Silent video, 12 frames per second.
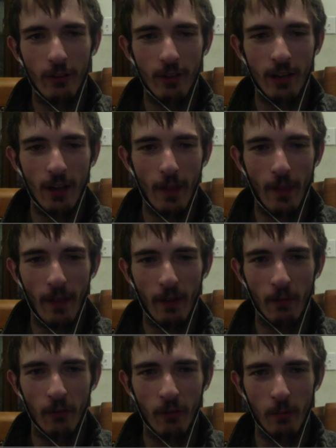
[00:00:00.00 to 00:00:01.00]
that there
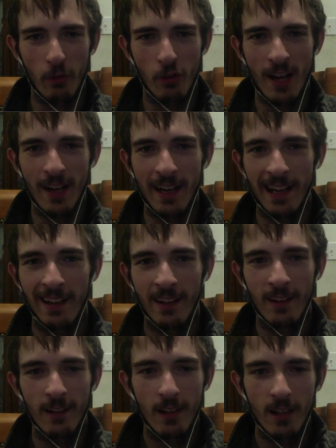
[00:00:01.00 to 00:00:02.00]
was some shady
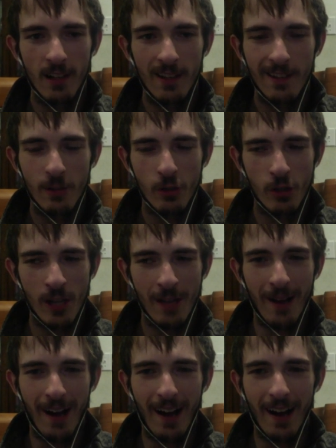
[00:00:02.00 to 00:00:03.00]
shit
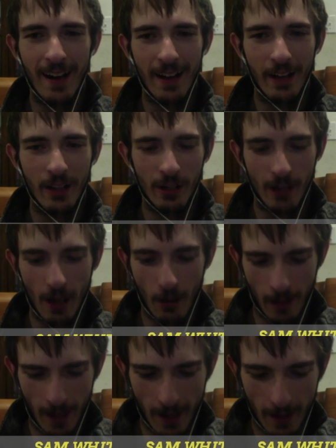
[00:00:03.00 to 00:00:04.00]
behind,
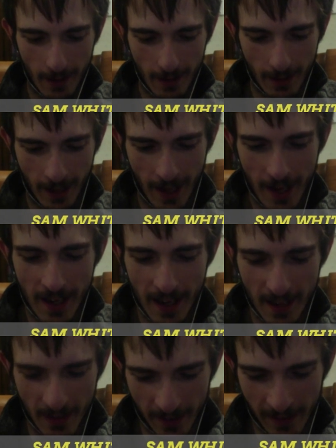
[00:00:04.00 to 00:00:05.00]

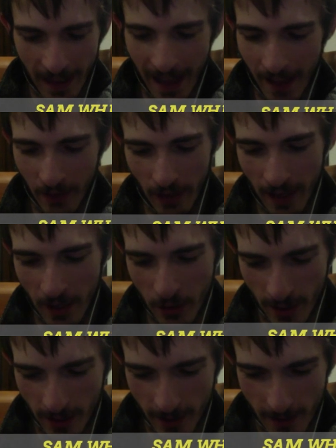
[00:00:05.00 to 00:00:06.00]
Kennedy's
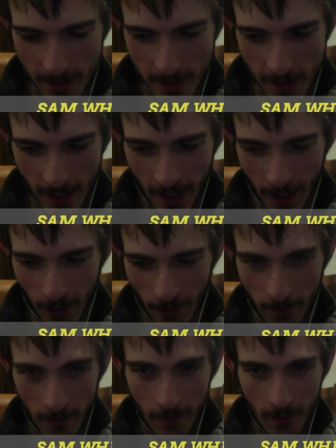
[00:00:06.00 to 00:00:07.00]
assassination. So,
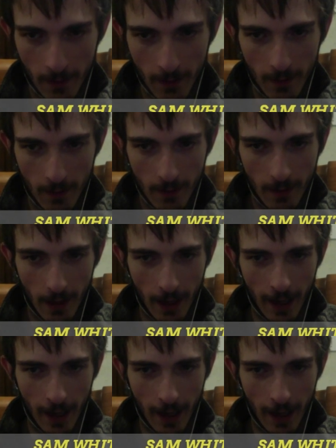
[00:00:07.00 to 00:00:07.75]
um,